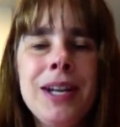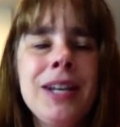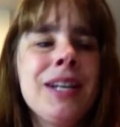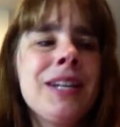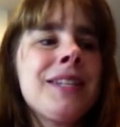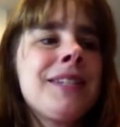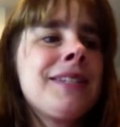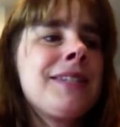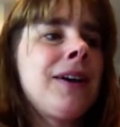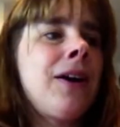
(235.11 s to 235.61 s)

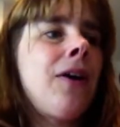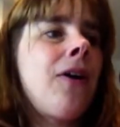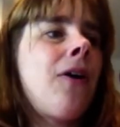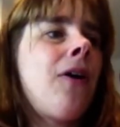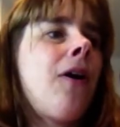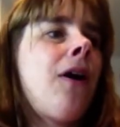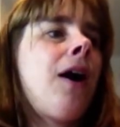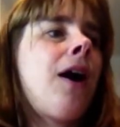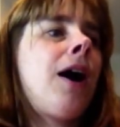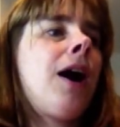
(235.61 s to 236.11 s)
So
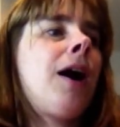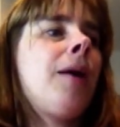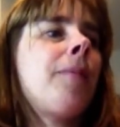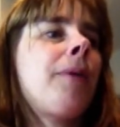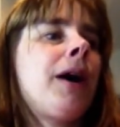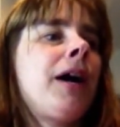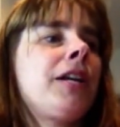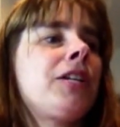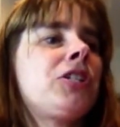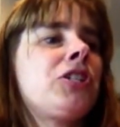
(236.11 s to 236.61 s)
um,
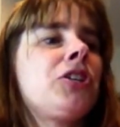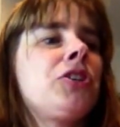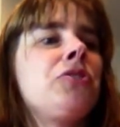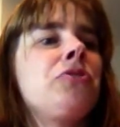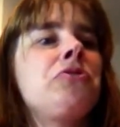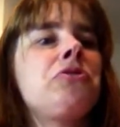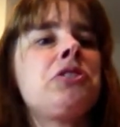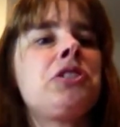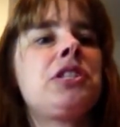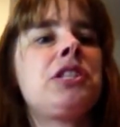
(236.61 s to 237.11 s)
I
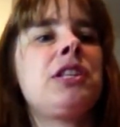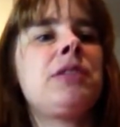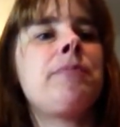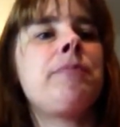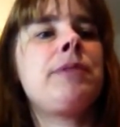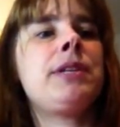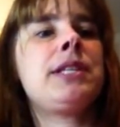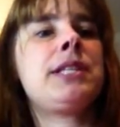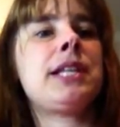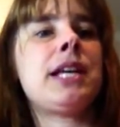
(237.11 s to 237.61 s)
chose The
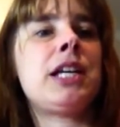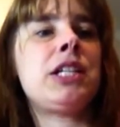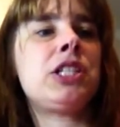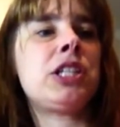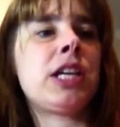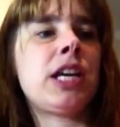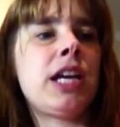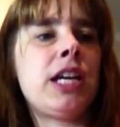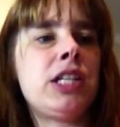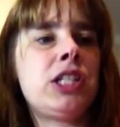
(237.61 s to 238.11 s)

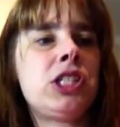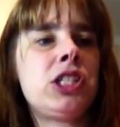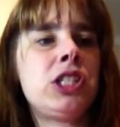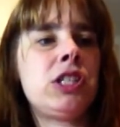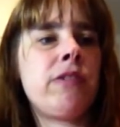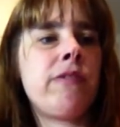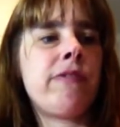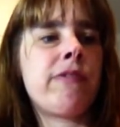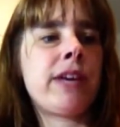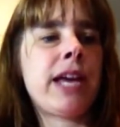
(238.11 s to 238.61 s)
Miseducation
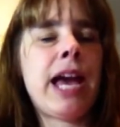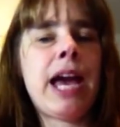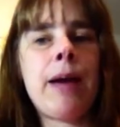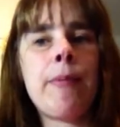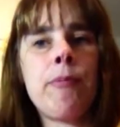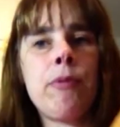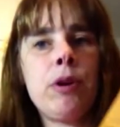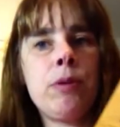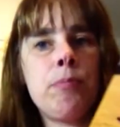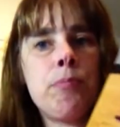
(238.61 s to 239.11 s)
of
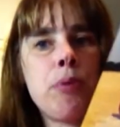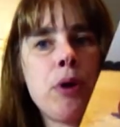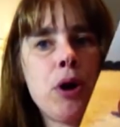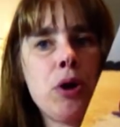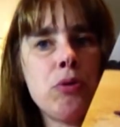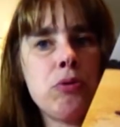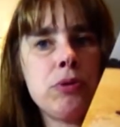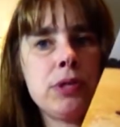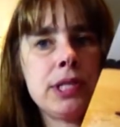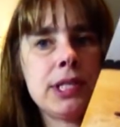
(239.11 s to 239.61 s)
Cameron
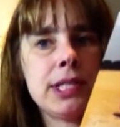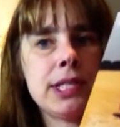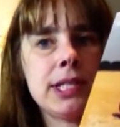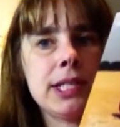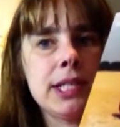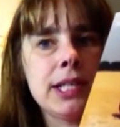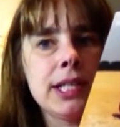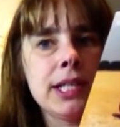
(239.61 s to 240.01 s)
Post